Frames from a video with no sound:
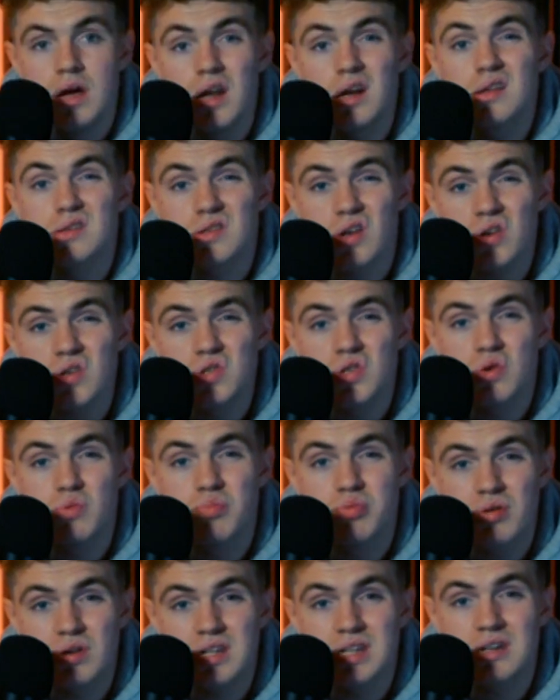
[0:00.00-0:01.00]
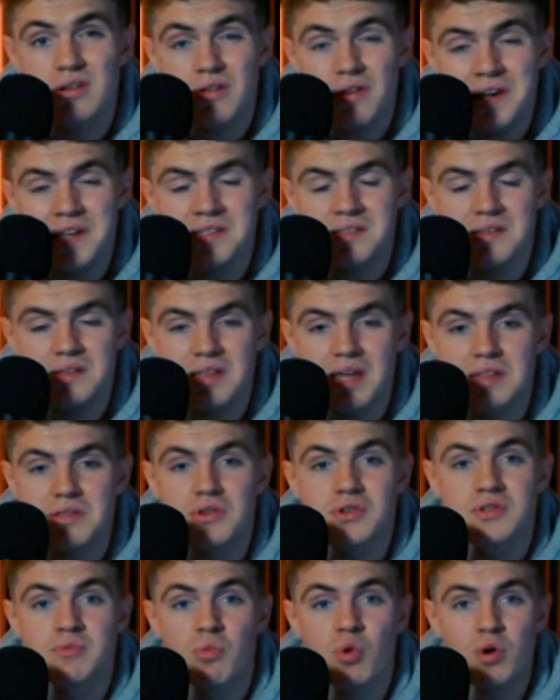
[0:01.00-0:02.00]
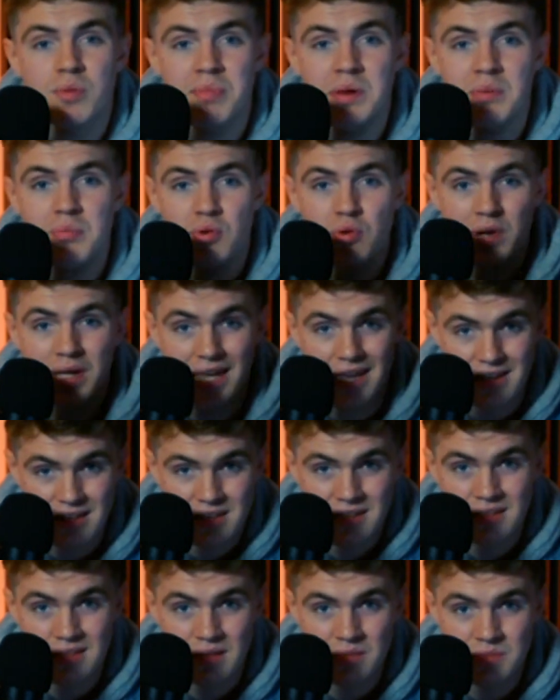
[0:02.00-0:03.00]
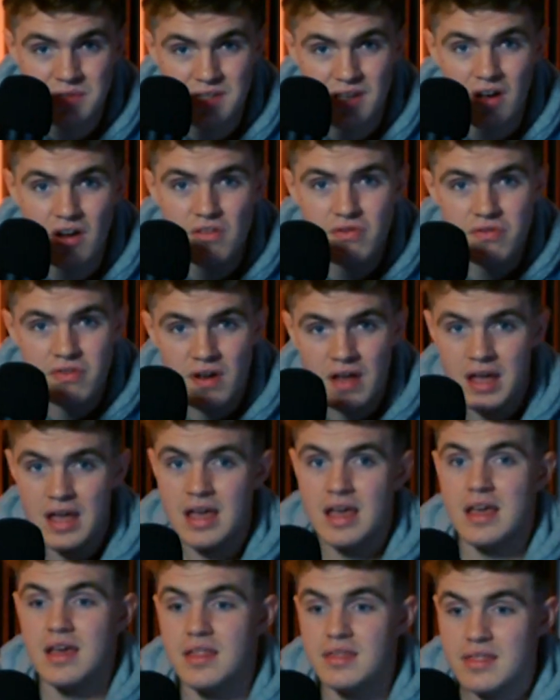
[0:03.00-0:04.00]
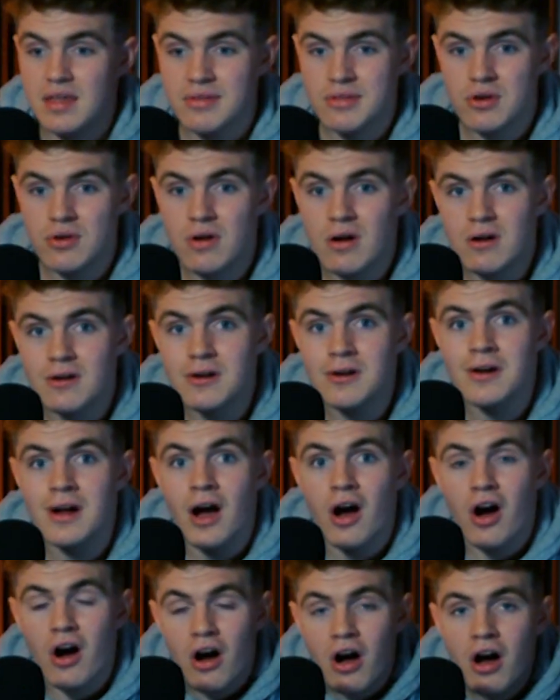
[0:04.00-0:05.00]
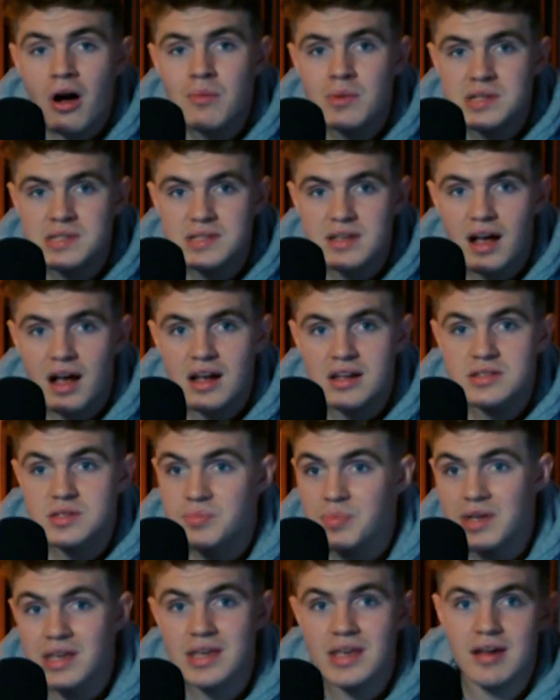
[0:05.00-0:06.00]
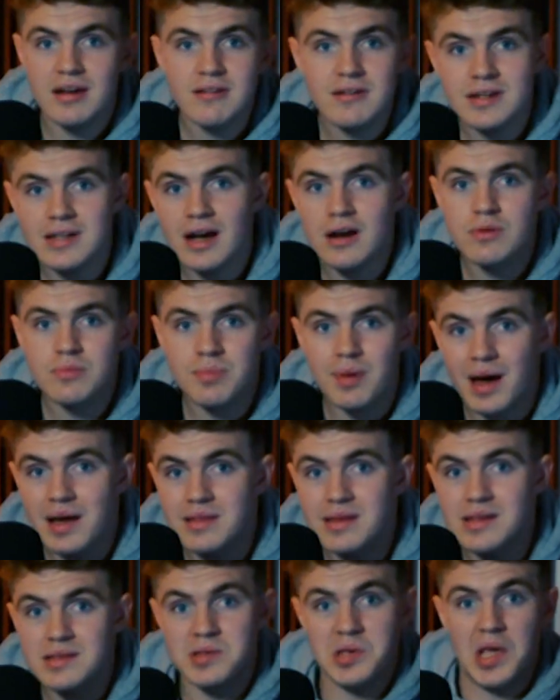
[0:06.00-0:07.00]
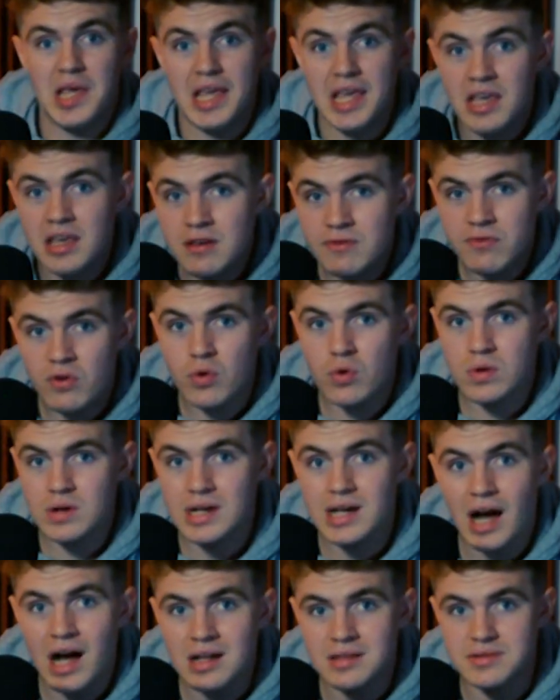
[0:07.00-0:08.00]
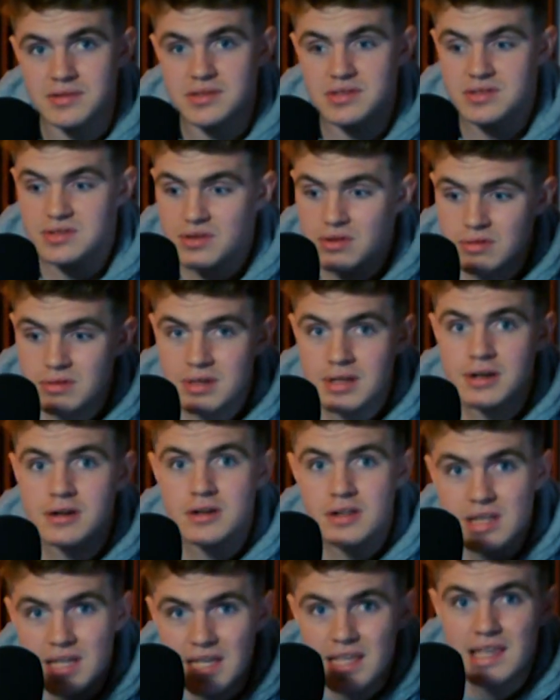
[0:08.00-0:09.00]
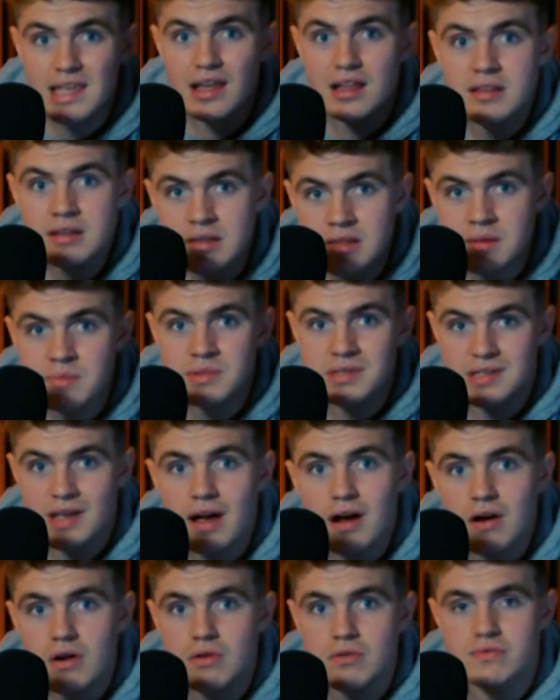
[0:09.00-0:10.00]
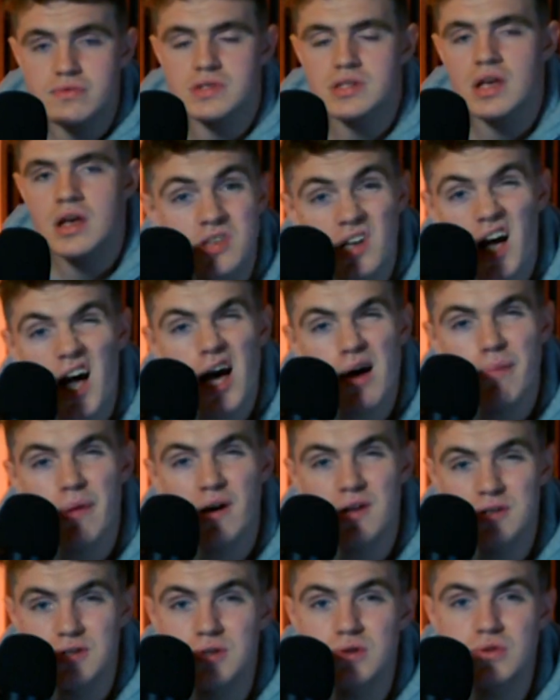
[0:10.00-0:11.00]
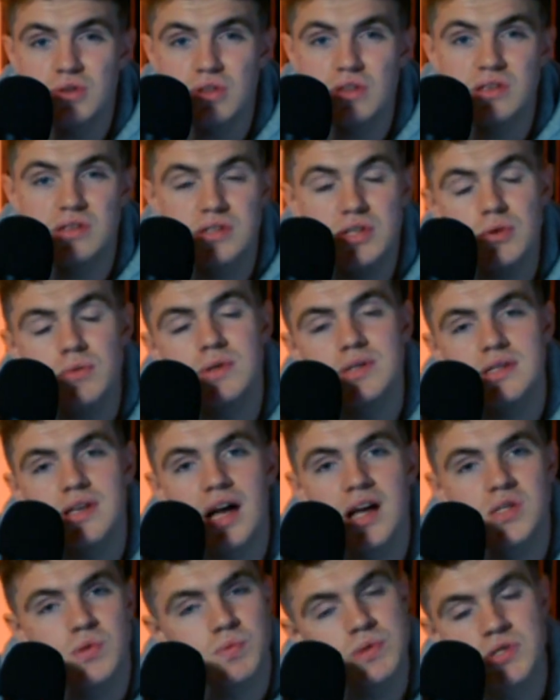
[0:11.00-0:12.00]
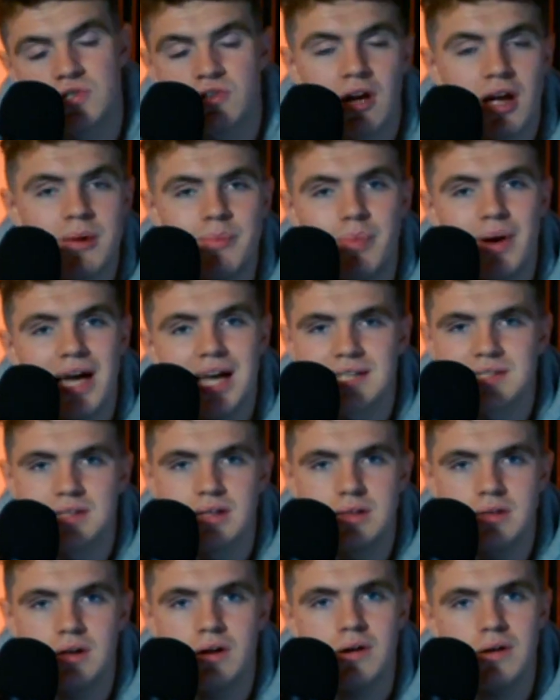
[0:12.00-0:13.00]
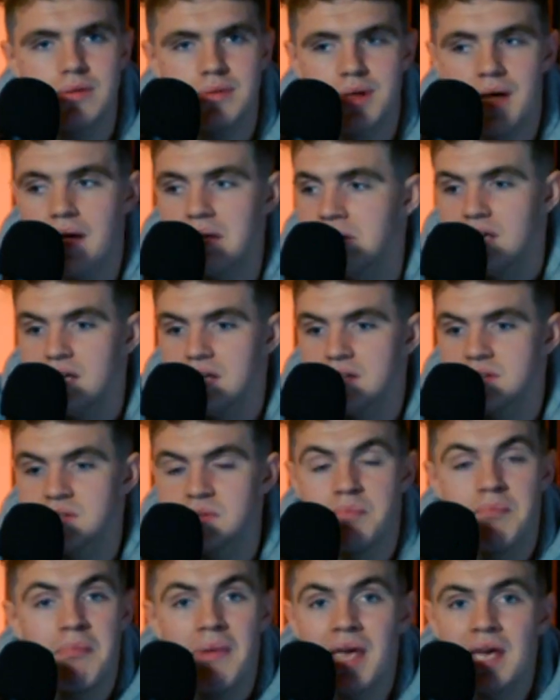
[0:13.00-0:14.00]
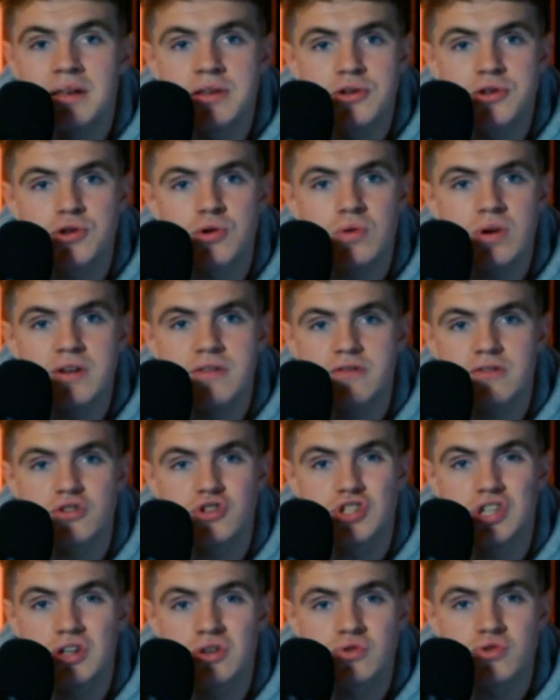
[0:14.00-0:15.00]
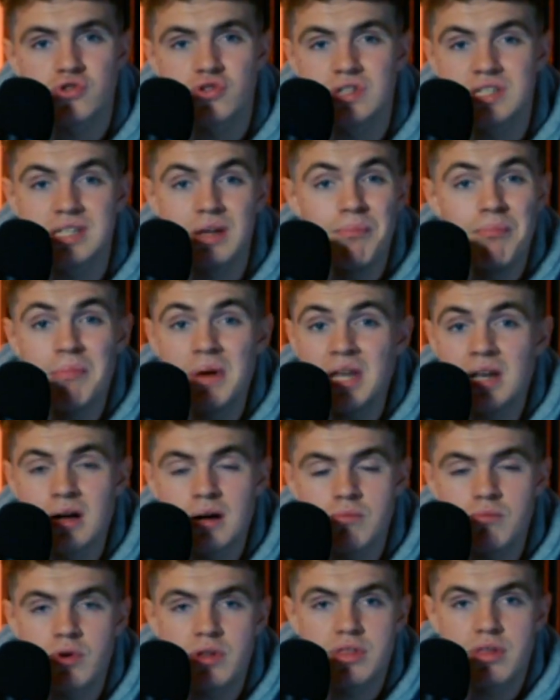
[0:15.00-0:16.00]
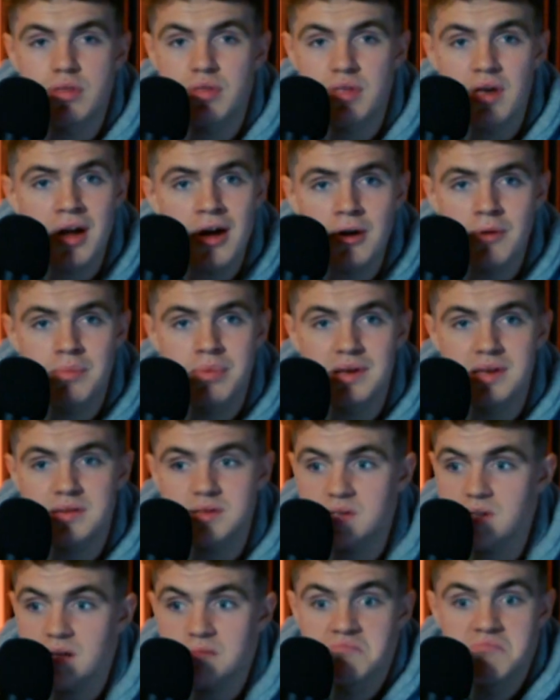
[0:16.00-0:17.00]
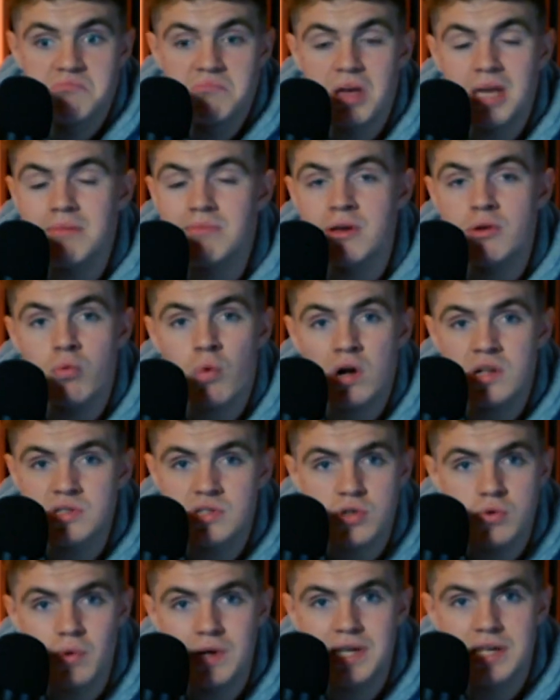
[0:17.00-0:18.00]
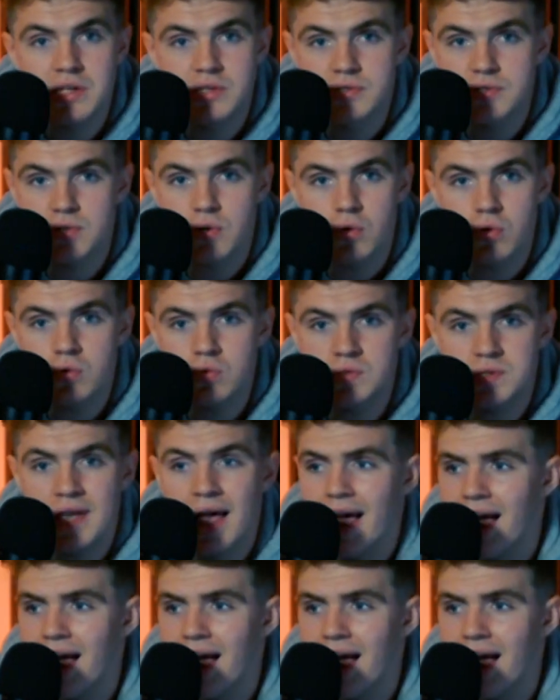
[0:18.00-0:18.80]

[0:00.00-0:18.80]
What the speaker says: And it's also pretty crazy that there's more people killing themselves than there are homicides being carried out by these evil guns. They're literally killing themselves. So how about due to these suicides, we try and pass a law that it's mandatory for children to meet up with a therapist maybe once a week in schools?